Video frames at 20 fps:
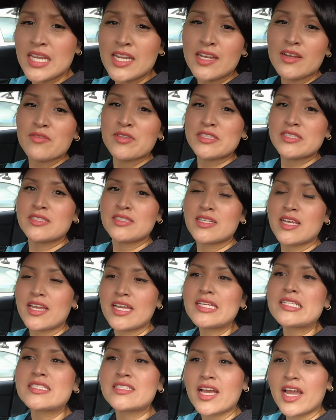it was
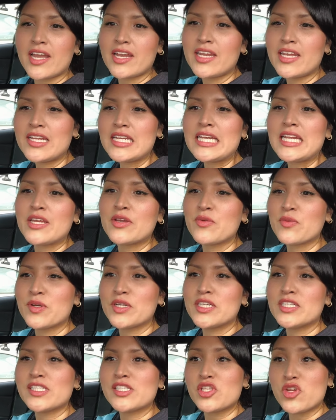exciting. It
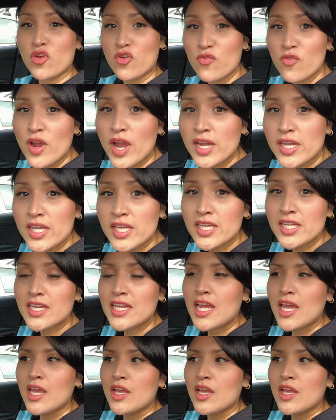was nerve wracking.